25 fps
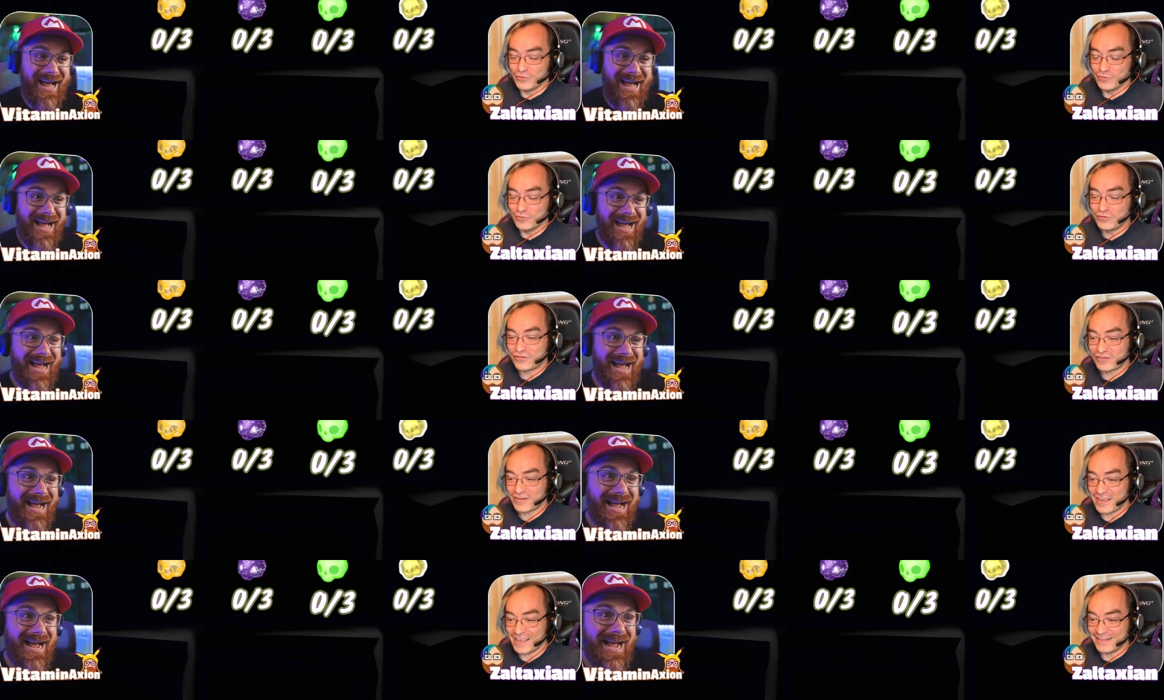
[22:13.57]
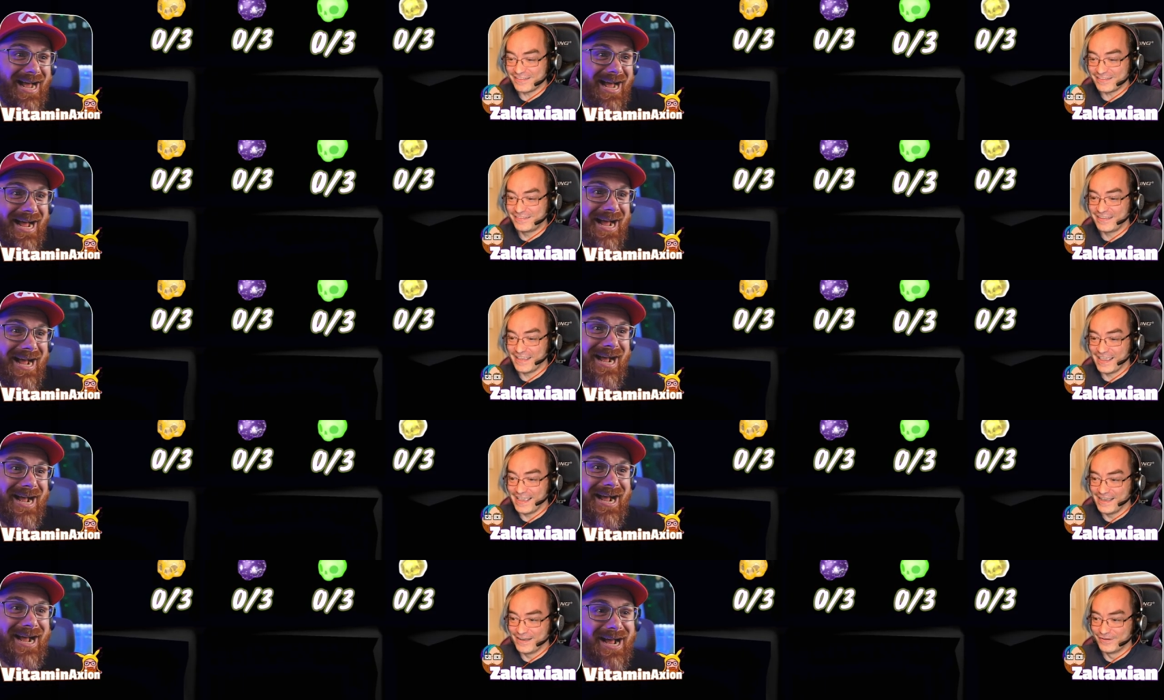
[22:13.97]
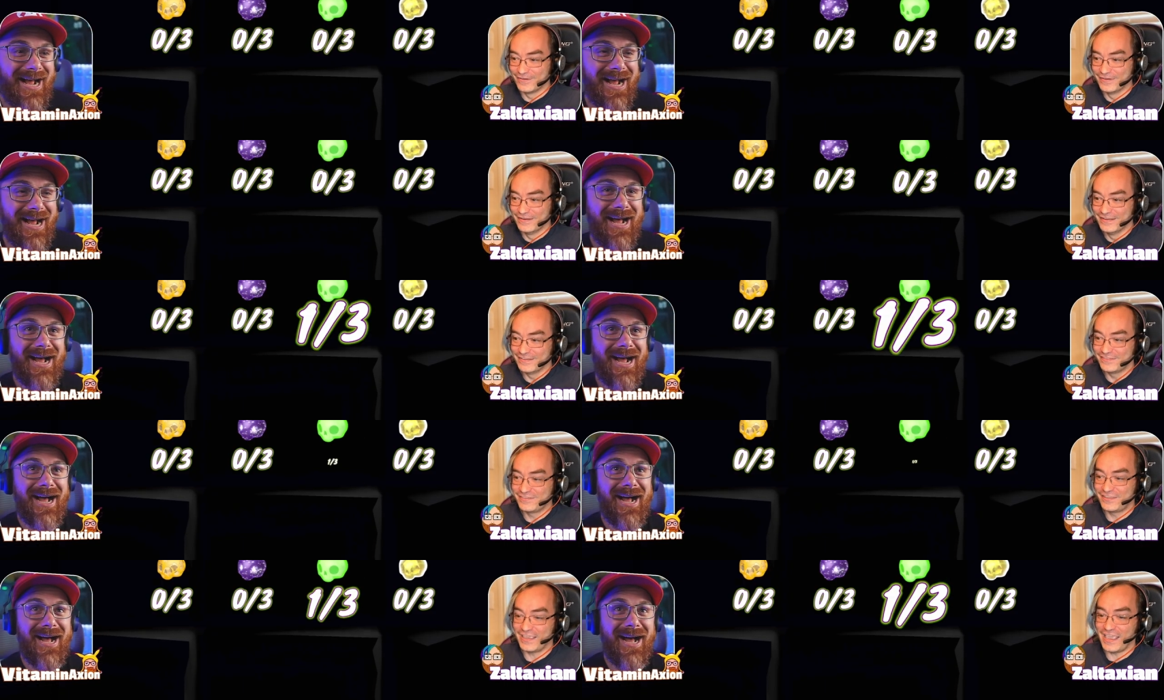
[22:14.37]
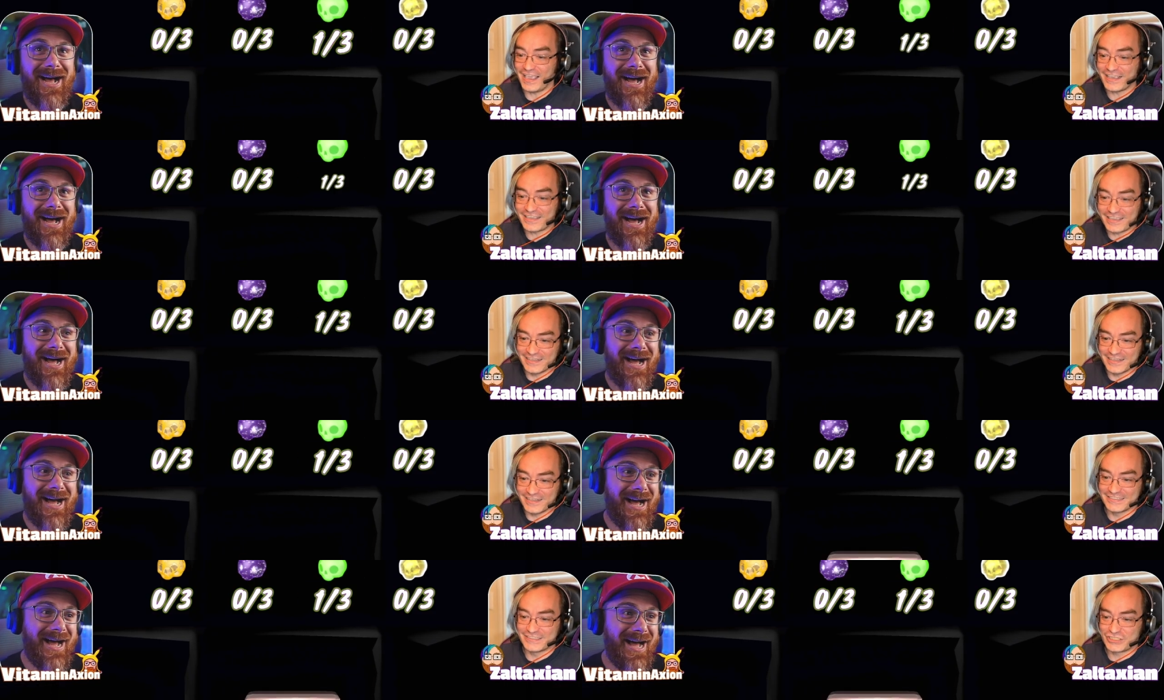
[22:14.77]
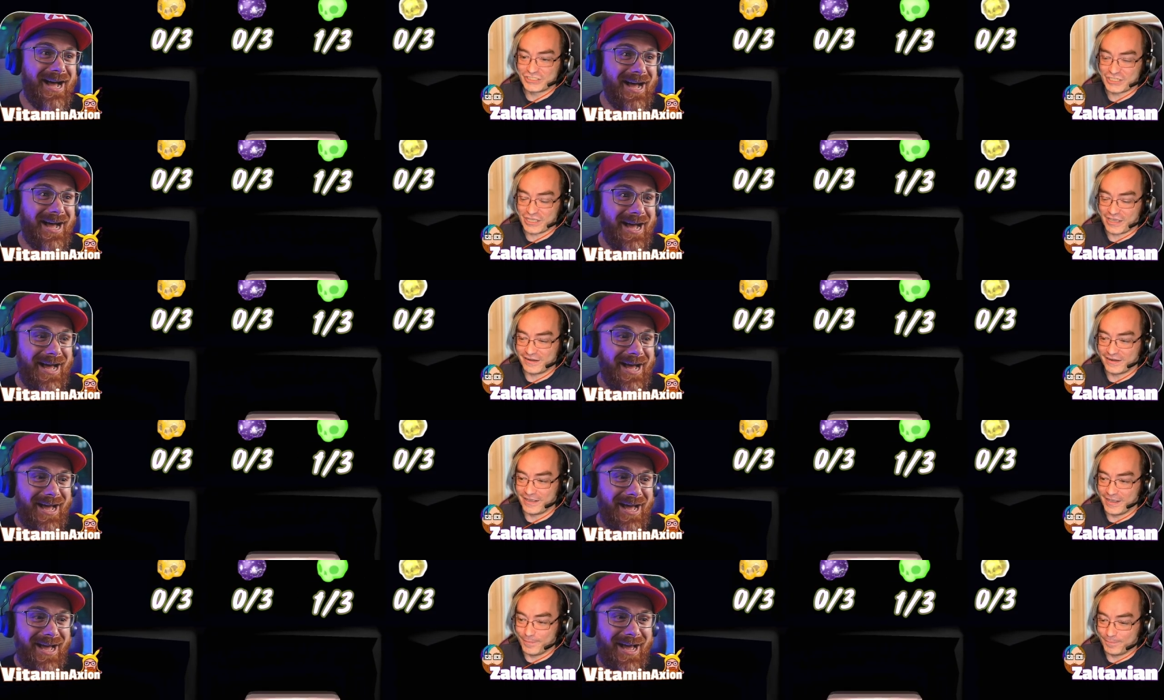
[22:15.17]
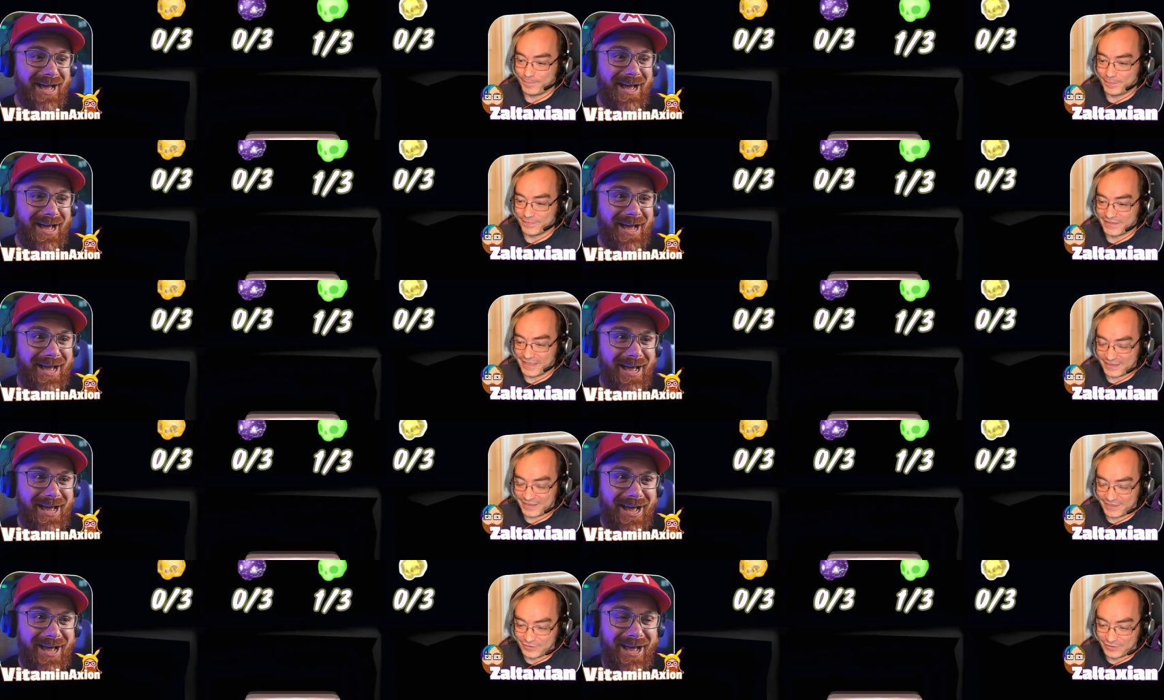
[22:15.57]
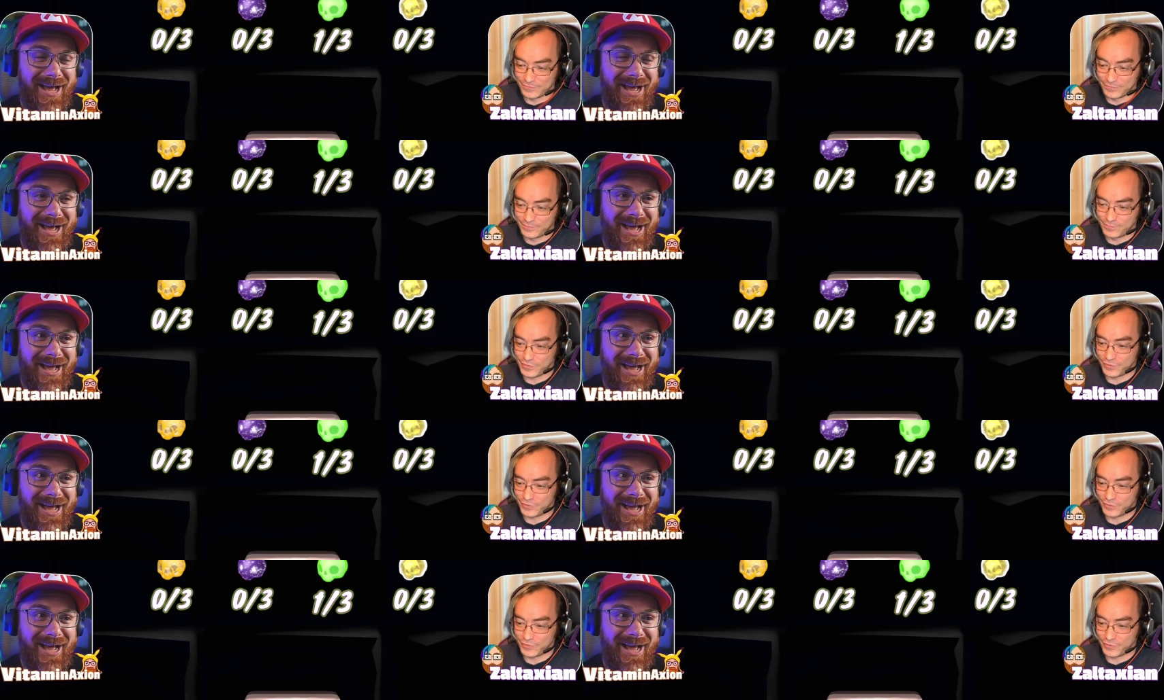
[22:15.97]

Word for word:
Speaker 1: So you shot down, Tachyon shot up. That